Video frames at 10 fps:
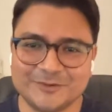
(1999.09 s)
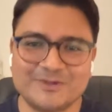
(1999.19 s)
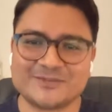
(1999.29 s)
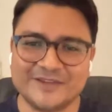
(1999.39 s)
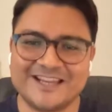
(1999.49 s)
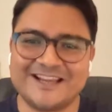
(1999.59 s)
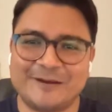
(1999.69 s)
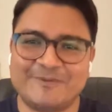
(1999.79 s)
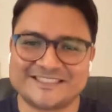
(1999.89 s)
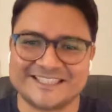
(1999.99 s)
No one is
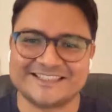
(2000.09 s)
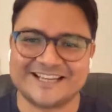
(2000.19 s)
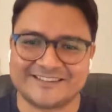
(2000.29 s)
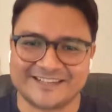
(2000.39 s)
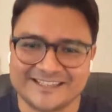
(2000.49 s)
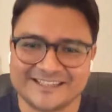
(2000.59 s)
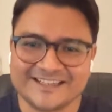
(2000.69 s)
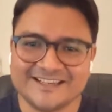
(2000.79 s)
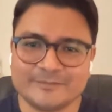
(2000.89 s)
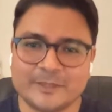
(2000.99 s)
waking up and saying that,
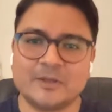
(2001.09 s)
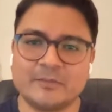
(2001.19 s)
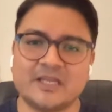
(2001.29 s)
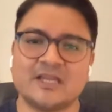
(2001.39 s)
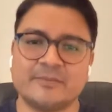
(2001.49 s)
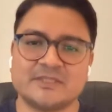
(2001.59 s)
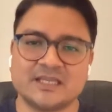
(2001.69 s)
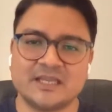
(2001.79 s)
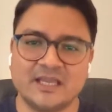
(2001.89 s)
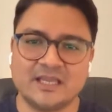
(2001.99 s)
right? People are waking up
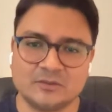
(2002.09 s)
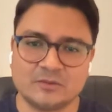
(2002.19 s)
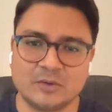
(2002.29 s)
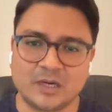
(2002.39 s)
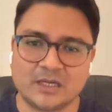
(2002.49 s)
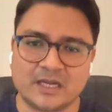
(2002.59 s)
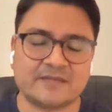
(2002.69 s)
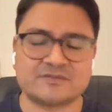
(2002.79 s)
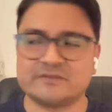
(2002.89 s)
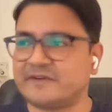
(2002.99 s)
and saying, hey, you know what?
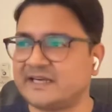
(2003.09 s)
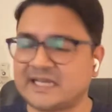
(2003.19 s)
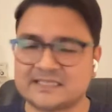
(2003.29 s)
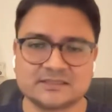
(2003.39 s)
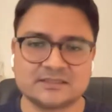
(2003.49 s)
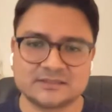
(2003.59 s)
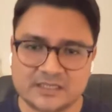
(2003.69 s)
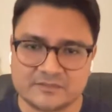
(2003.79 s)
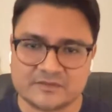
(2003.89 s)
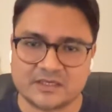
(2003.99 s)
I have some fantastic things
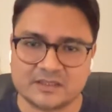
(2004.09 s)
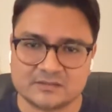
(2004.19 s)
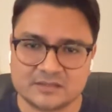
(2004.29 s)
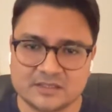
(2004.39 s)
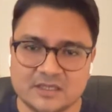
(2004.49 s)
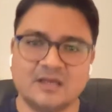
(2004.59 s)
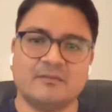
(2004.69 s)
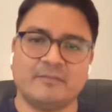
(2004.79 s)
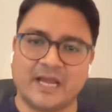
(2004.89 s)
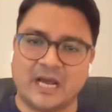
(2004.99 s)
that I've created.
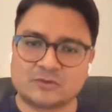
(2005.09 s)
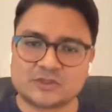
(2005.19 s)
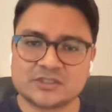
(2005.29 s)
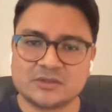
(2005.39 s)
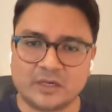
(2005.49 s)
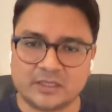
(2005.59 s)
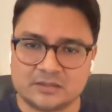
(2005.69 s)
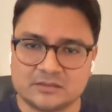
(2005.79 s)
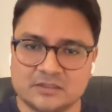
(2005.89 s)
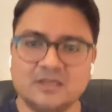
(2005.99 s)
My house is in
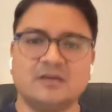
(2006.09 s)
order.